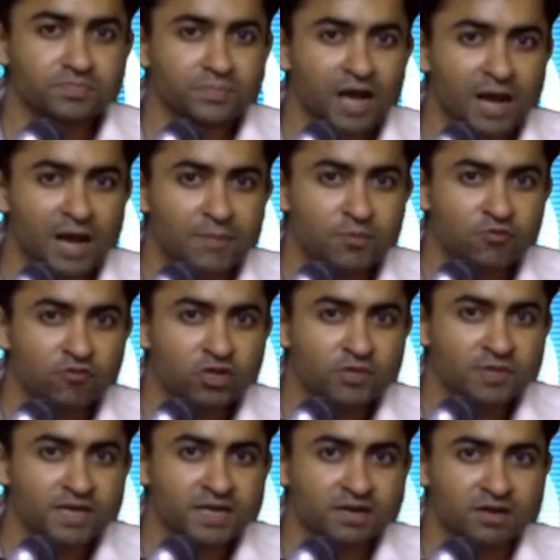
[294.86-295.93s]

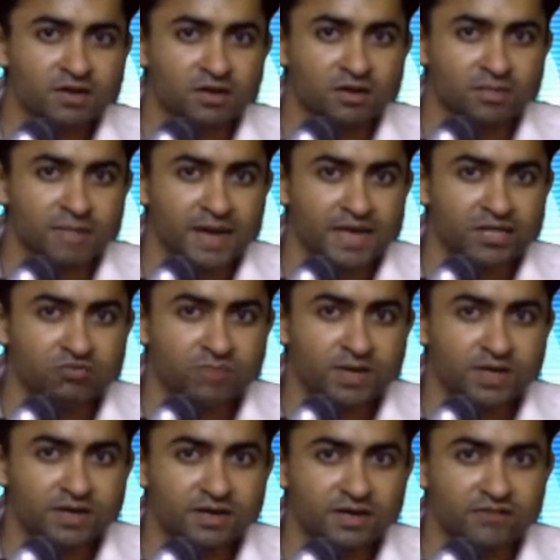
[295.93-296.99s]
Hypovolemic
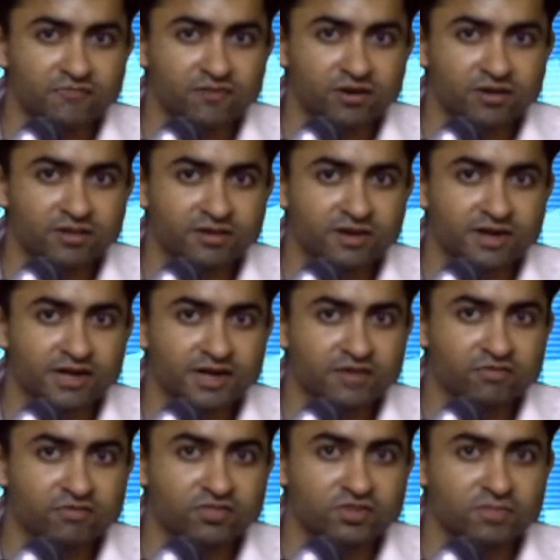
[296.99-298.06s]
management differs greatly
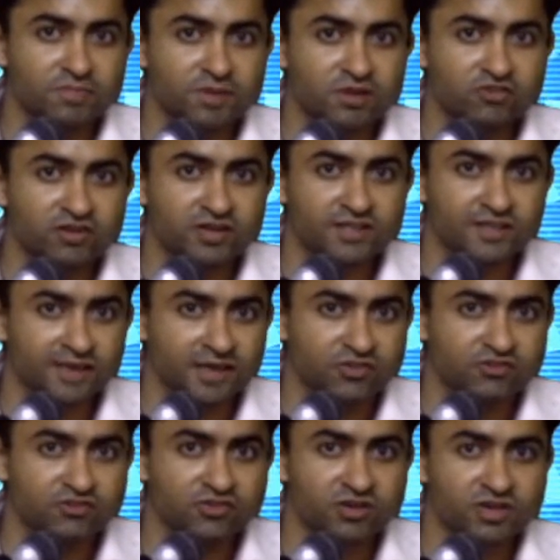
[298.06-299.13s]
with the patient's
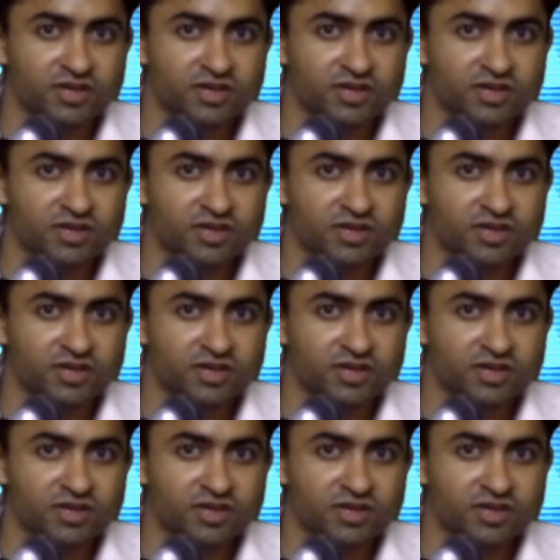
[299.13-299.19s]
age.